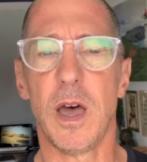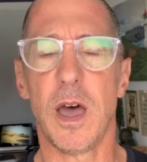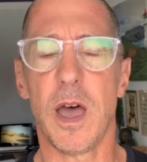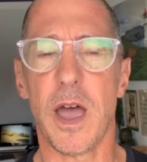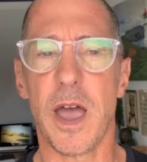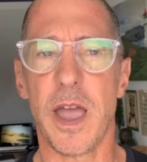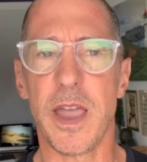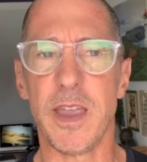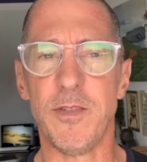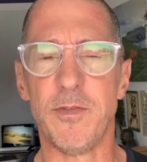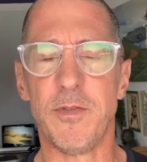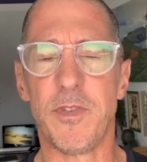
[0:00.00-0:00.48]

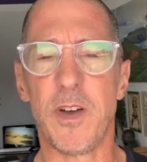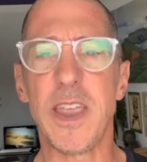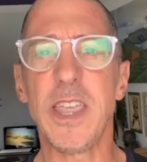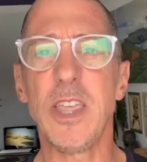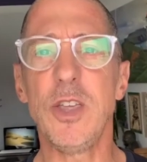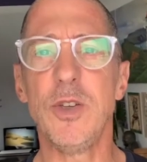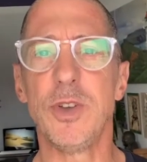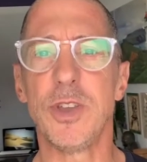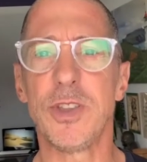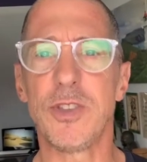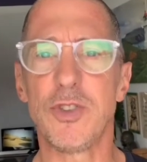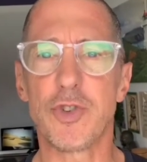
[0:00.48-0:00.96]
invite
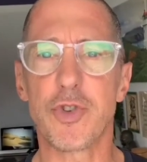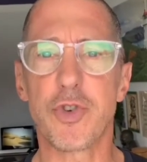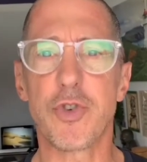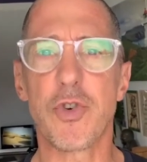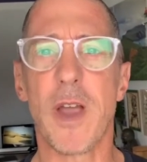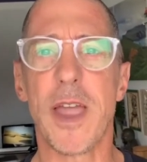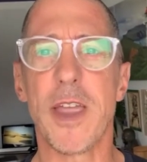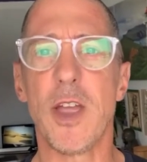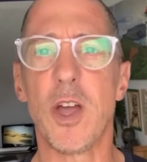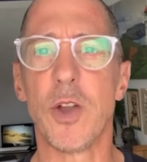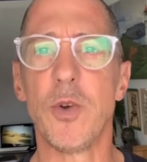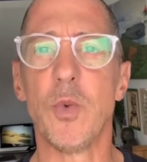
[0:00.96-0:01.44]
you to
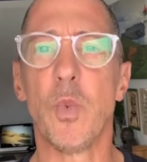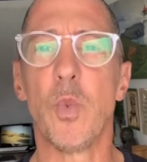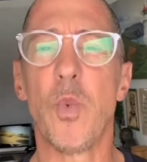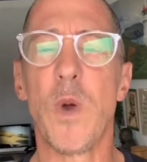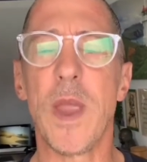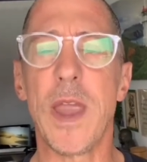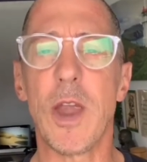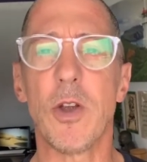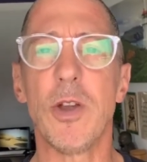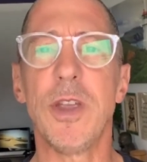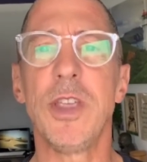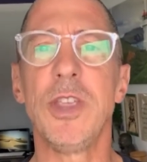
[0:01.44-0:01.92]
try on
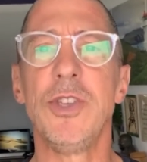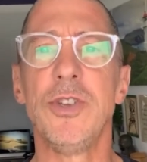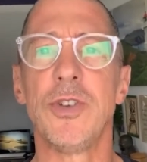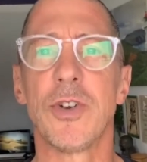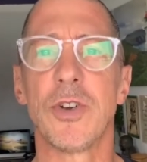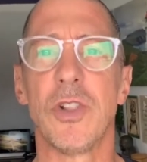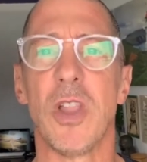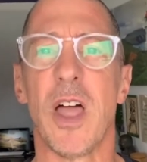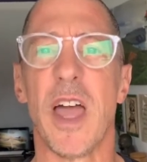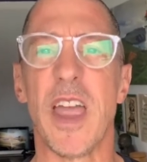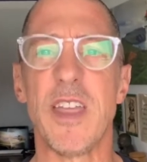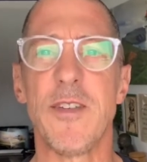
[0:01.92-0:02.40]
where in your
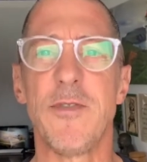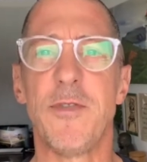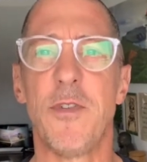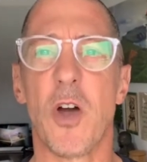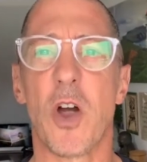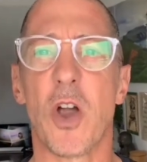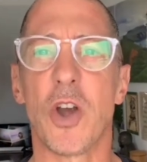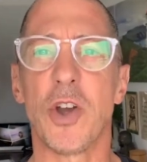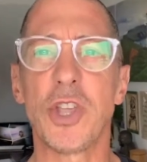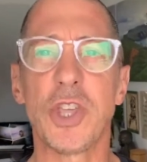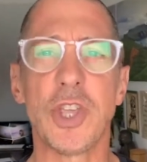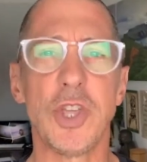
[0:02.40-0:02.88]
life
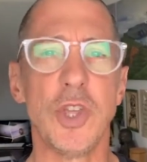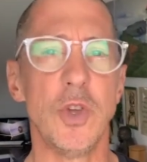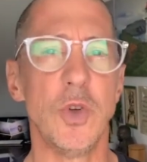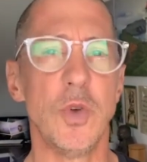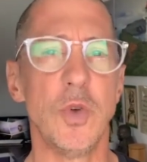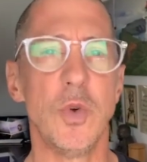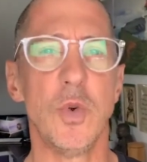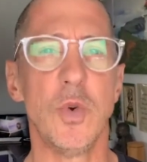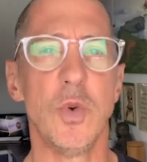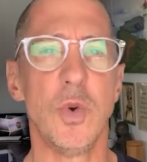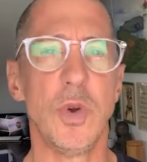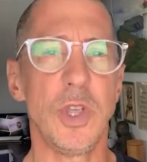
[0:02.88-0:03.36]
are you